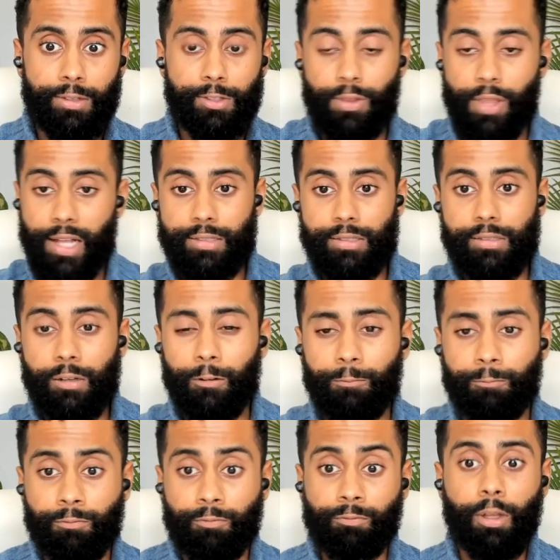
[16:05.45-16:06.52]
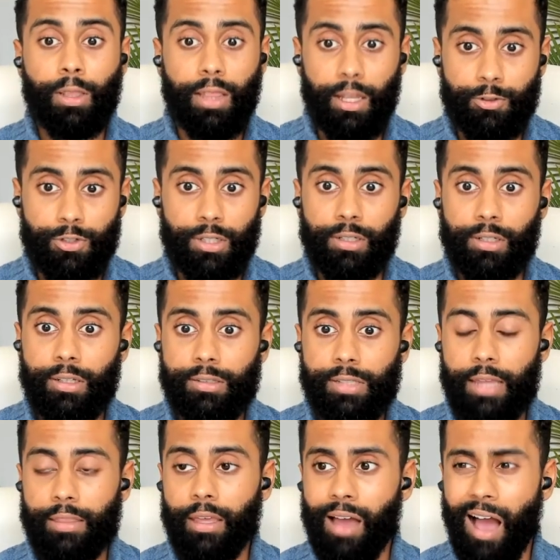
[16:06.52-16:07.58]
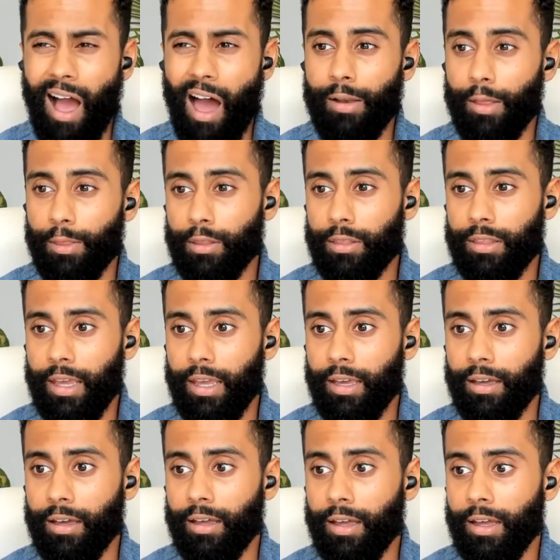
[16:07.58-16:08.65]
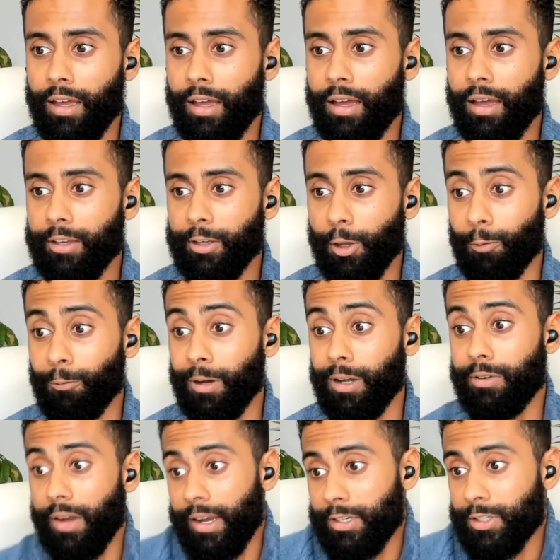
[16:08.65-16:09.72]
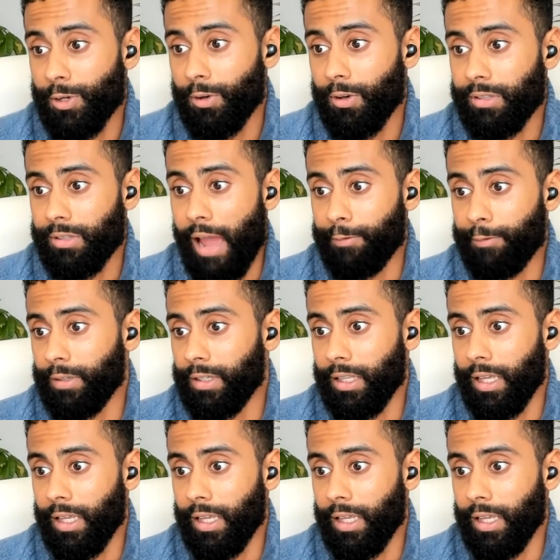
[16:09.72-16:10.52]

So that's with lunch and learns. I think another thing you know, with trade shows, I